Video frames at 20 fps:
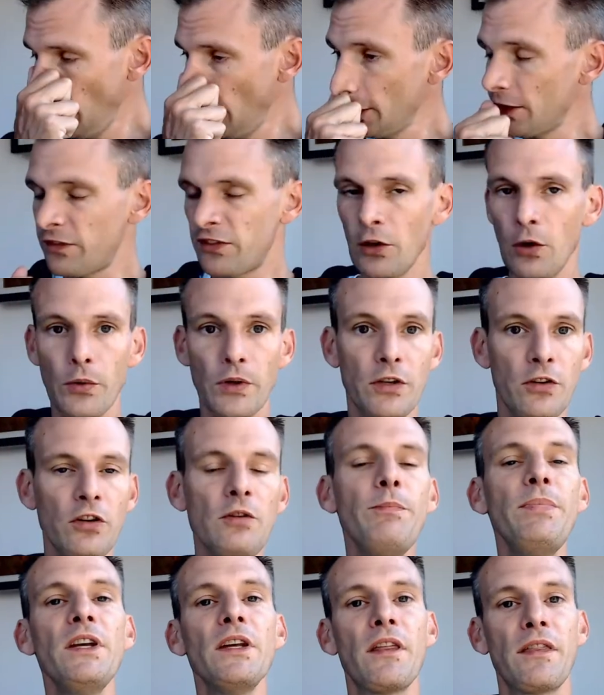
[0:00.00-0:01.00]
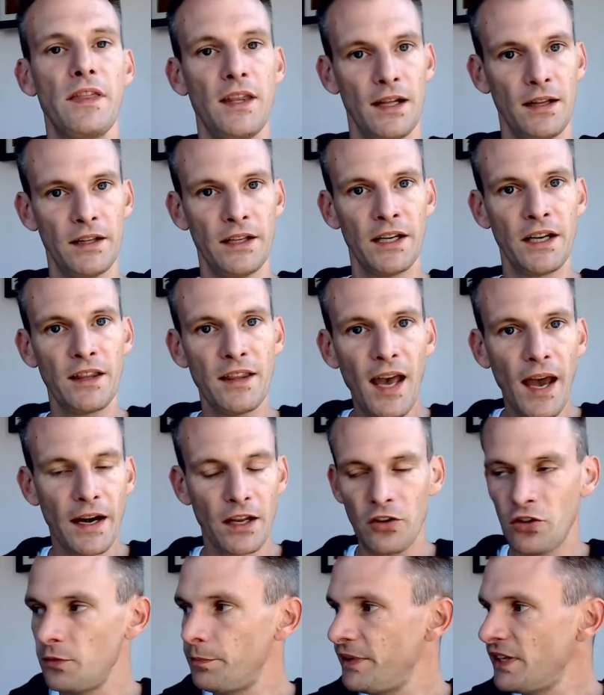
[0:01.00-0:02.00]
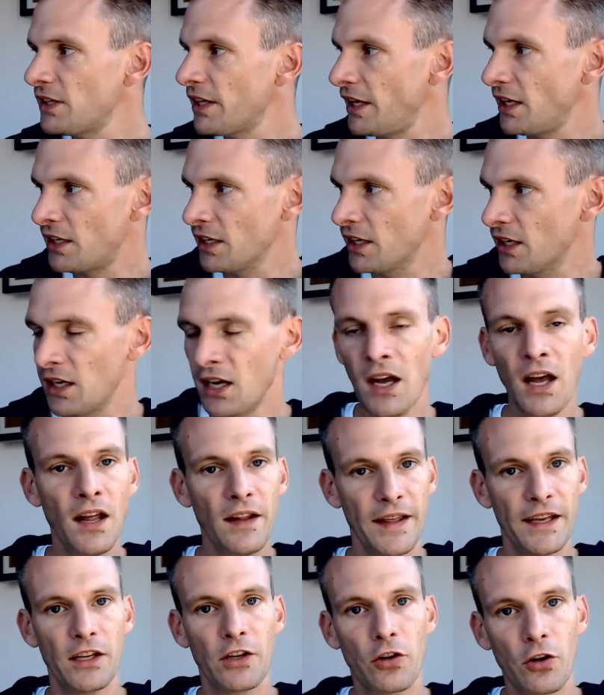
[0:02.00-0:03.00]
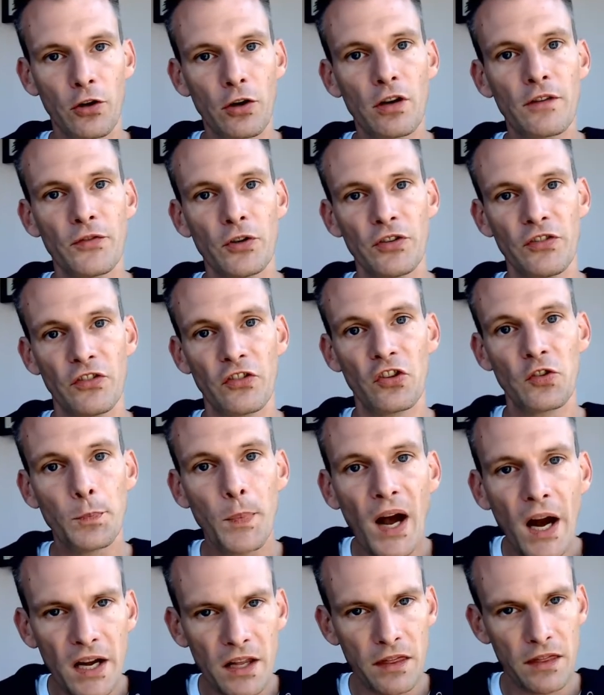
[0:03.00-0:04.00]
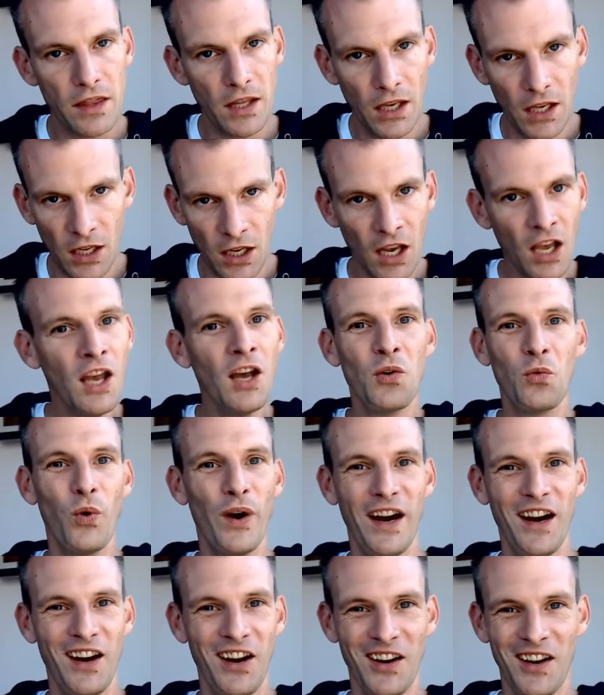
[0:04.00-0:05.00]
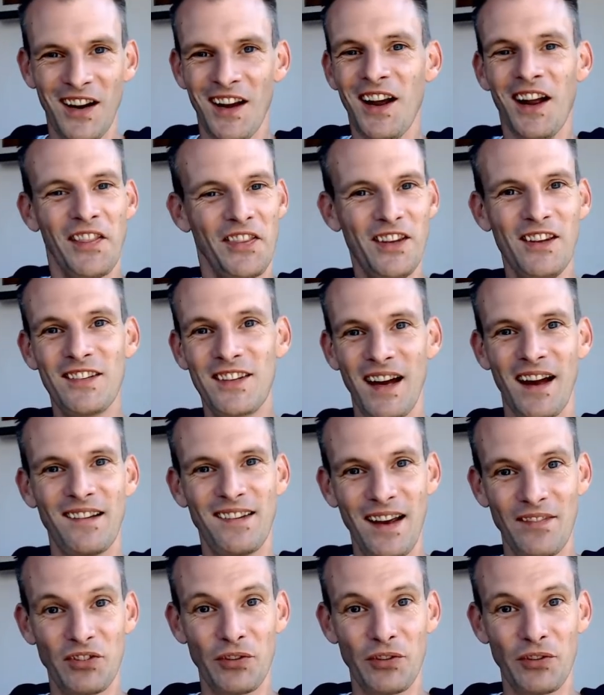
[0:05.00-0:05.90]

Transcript: So it could be a thing like that. It could be like a like a Kirk versus Spock thing where these guys have to